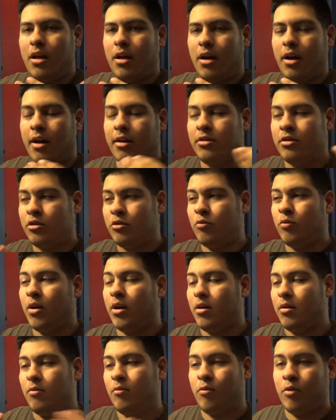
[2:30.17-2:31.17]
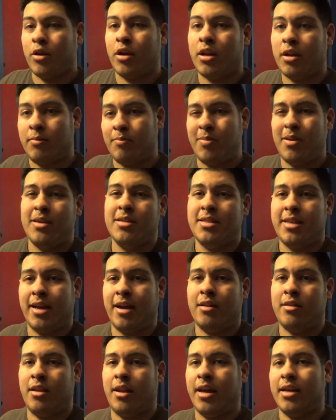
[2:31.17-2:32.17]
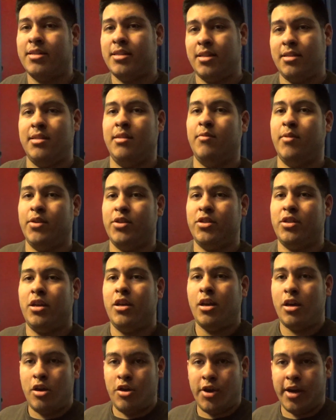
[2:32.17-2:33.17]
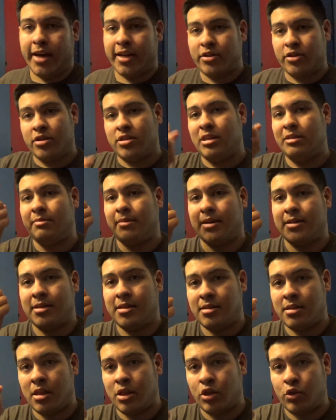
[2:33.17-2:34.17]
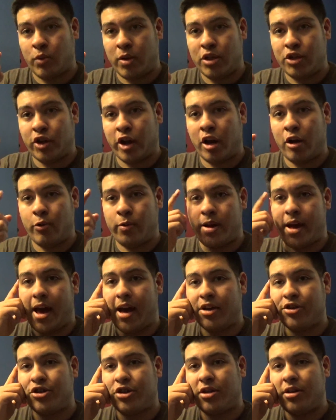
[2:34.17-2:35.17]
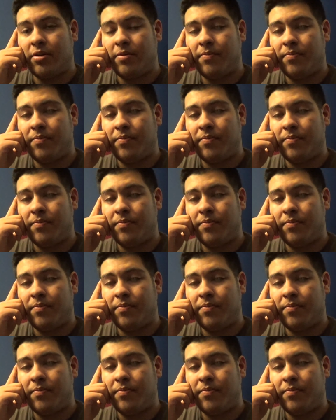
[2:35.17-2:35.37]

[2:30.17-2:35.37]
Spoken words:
onto what we're gonna be seeing on the next season, which you guys could see in my season 3 trailer reaction.